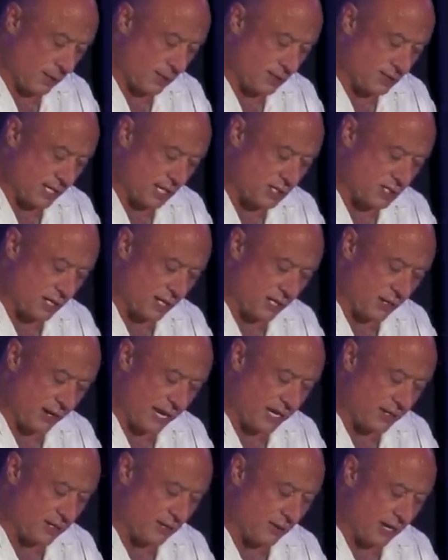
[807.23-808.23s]
Says, you're
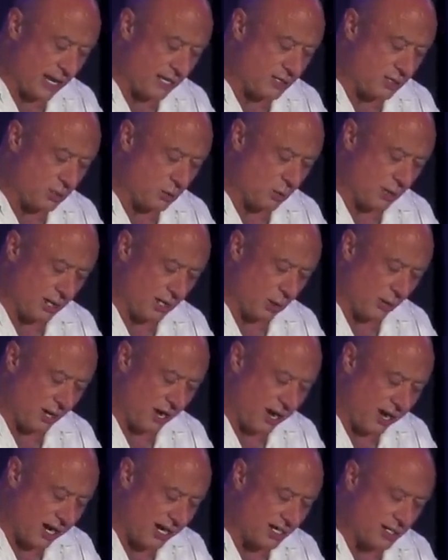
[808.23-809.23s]
not to go to
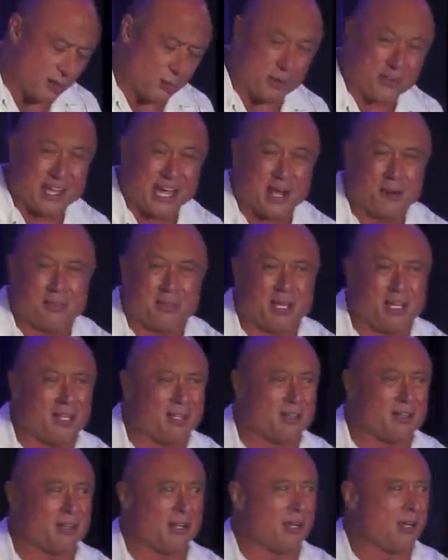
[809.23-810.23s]
Honda without me.
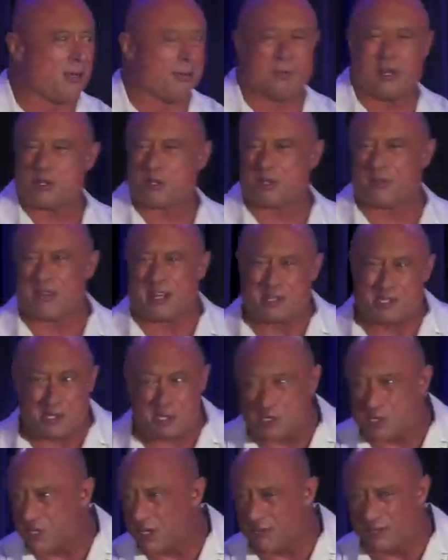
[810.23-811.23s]
I'm not sure if that's a
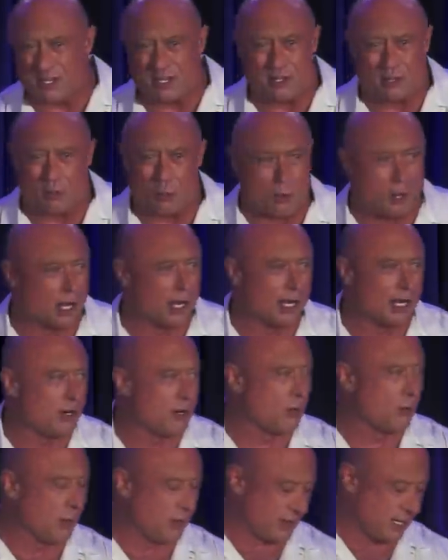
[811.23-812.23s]
Civic or what. I don't
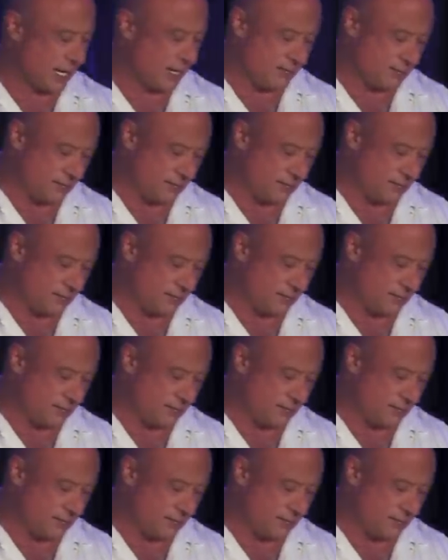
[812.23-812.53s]
know what that